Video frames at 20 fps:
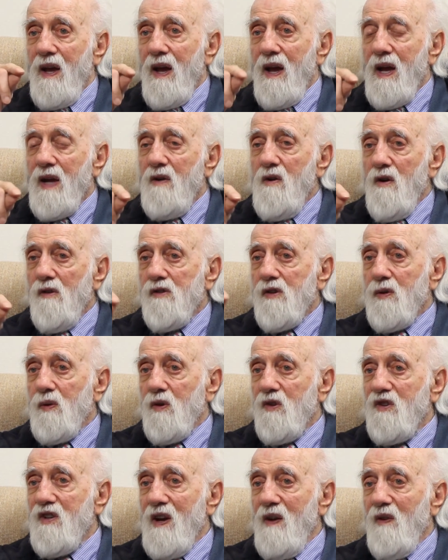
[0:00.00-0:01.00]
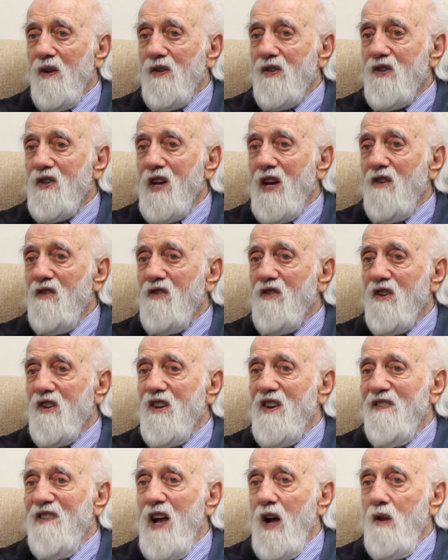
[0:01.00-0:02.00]
It goes through several stages of
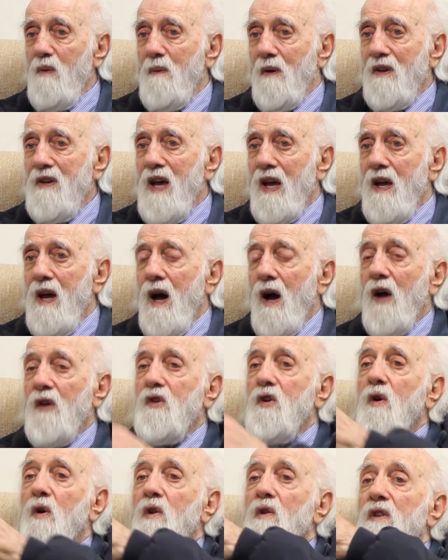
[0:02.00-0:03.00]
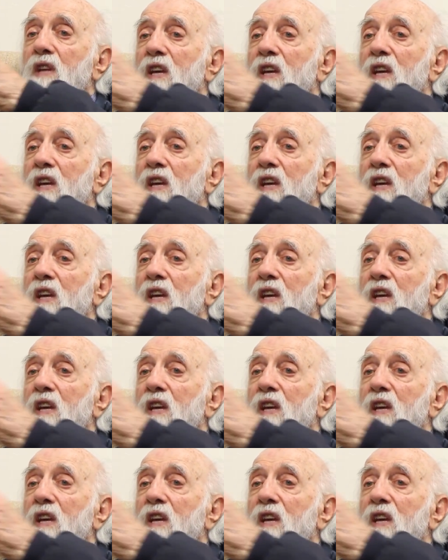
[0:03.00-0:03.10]
development until it